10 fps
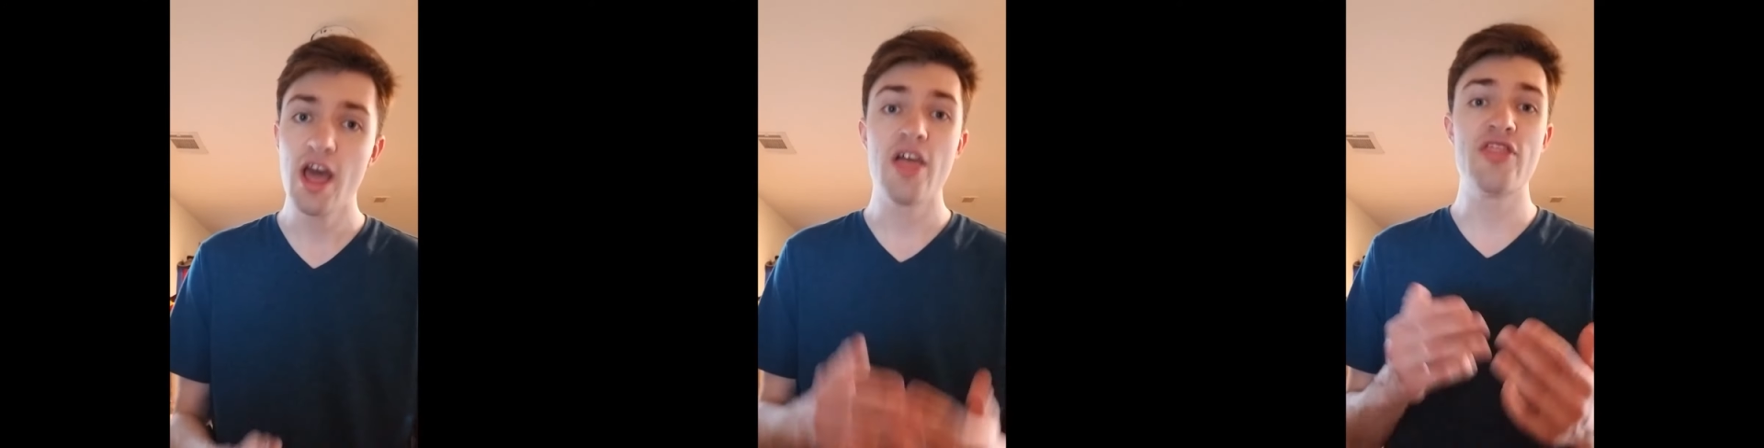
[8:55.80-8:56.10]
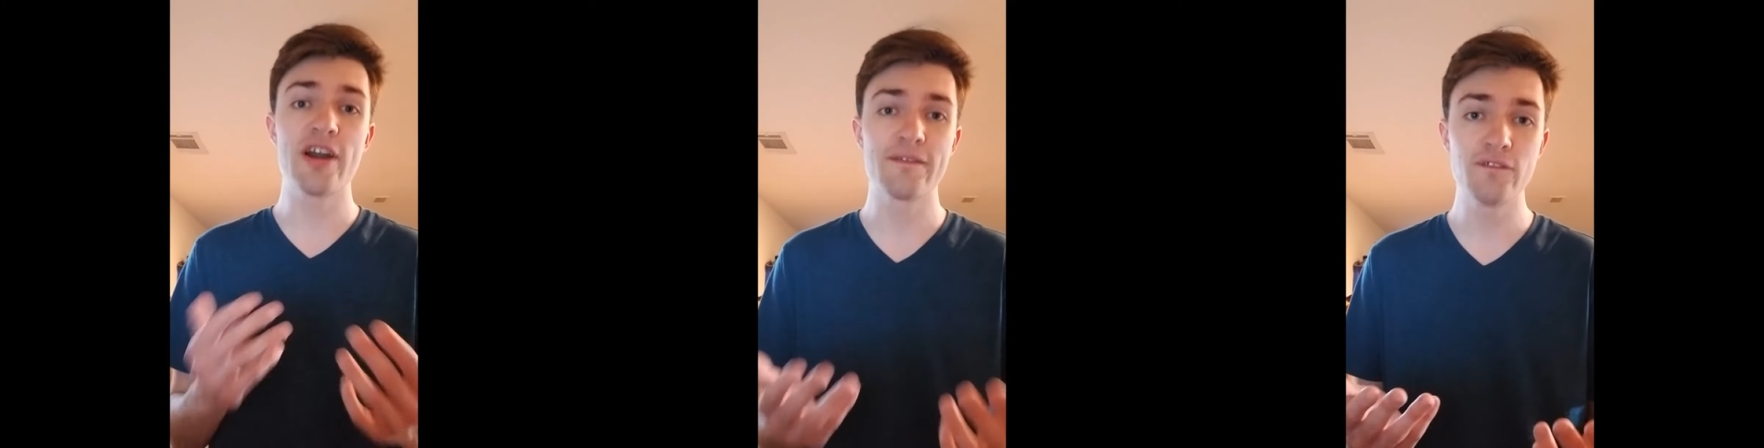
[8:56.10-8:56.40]

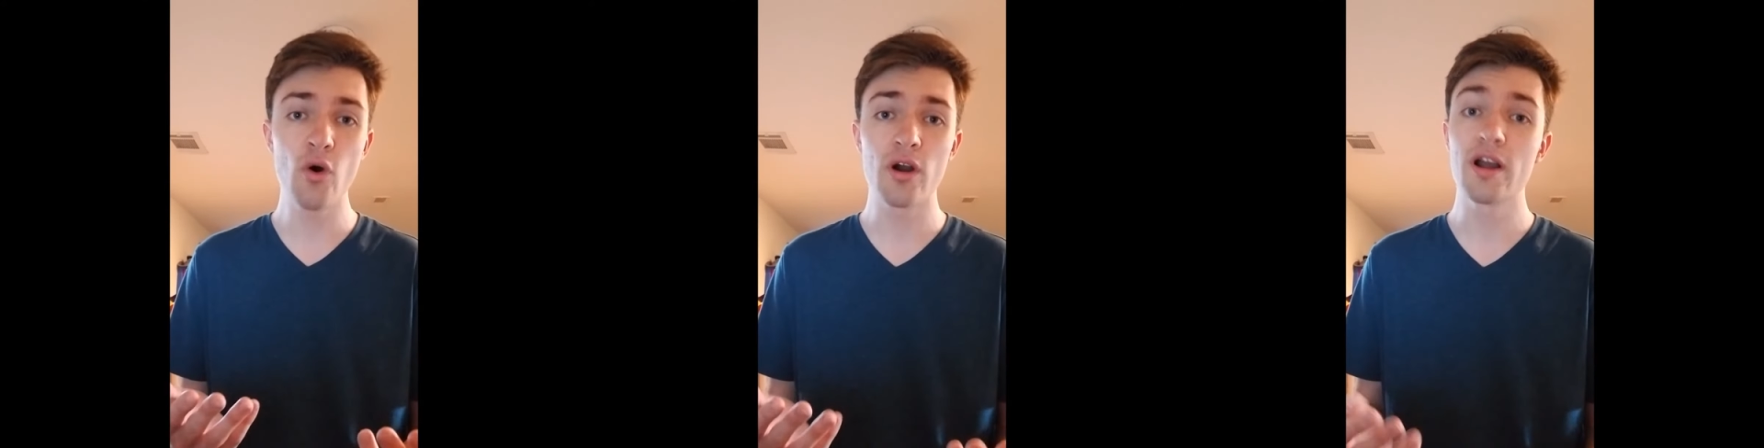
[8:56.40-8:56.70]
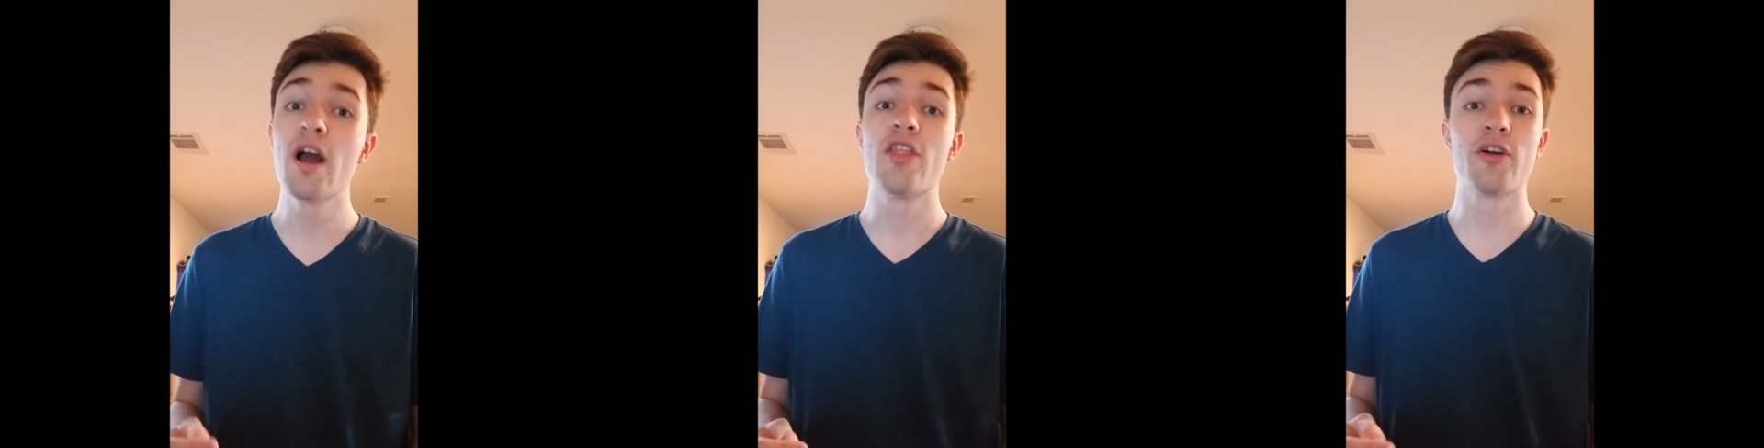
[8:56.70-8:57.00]
Therefore,
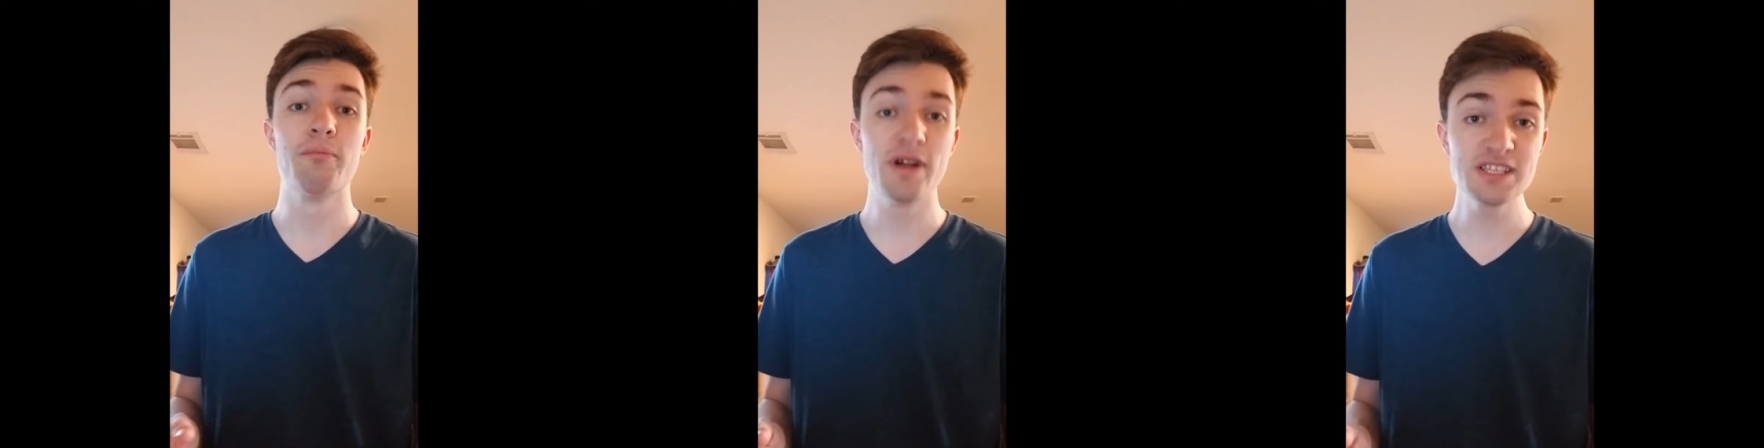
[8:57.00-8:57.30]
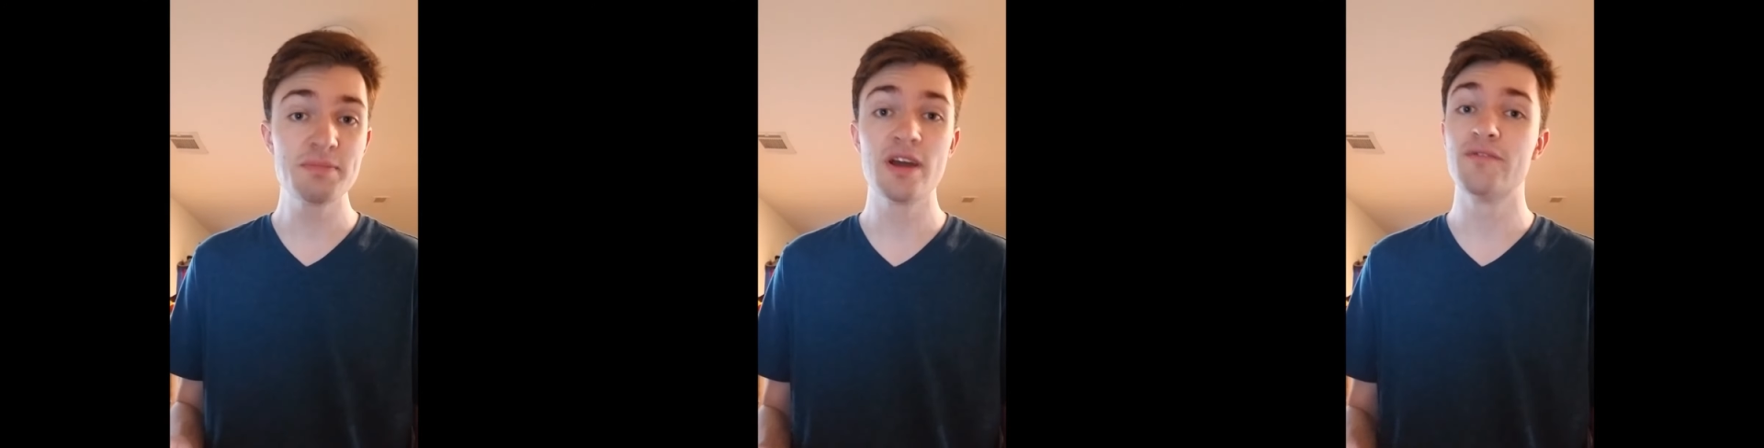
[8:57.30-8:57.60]
there
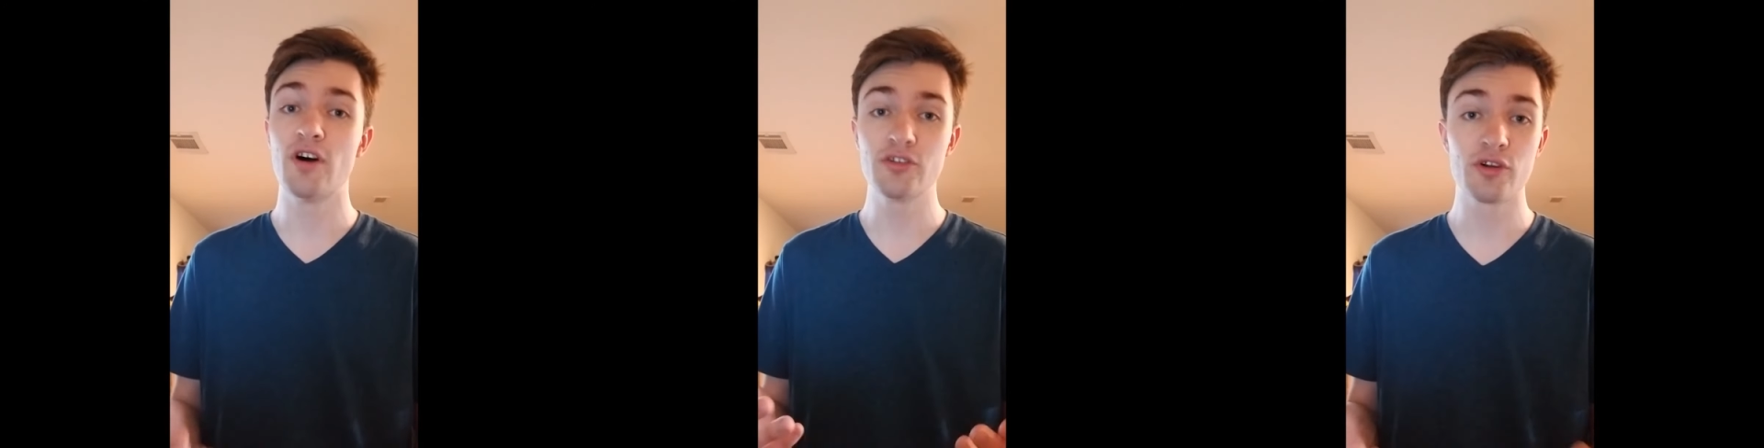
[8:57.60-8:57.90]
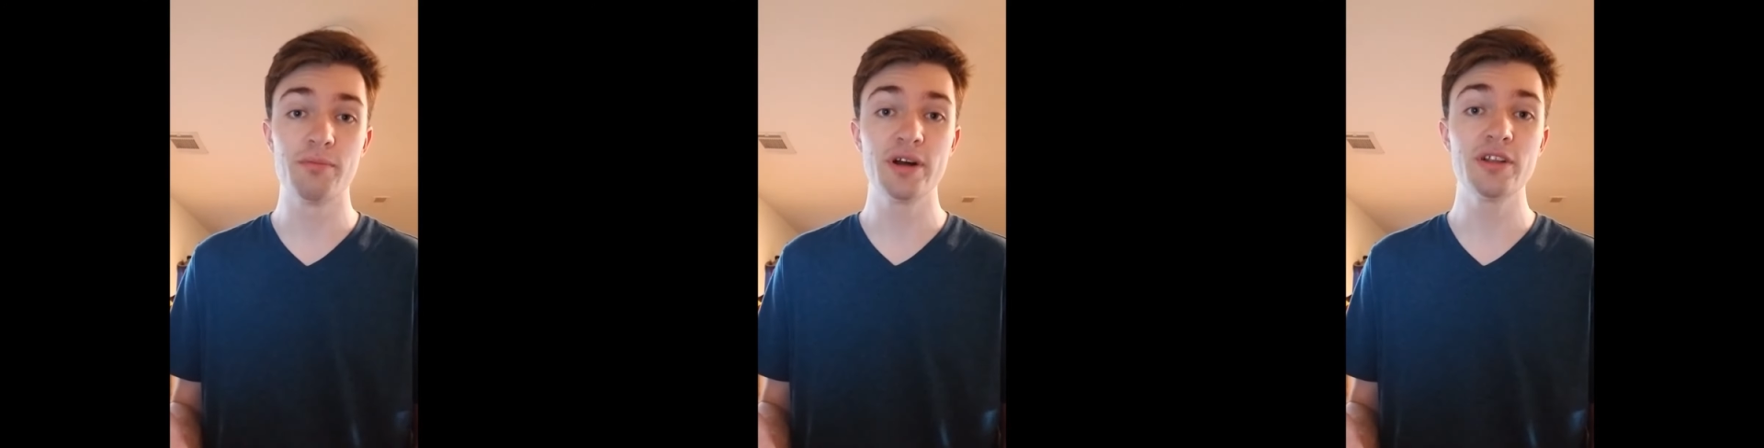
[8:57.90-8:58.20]
must be a
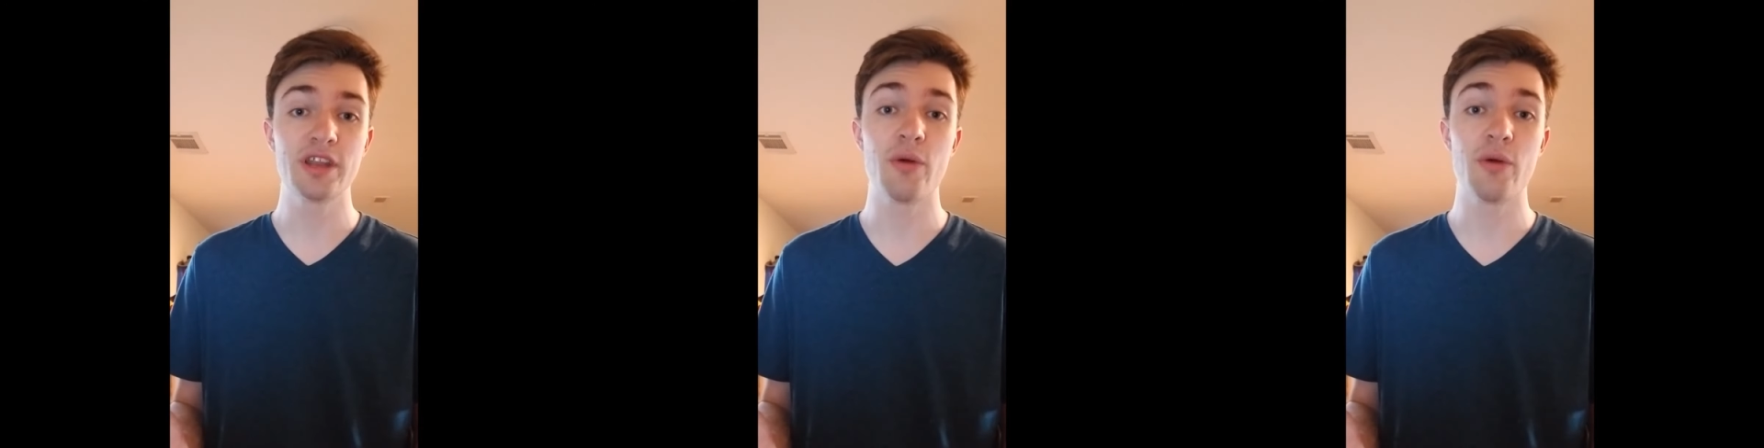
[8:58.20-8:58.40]
vulnerability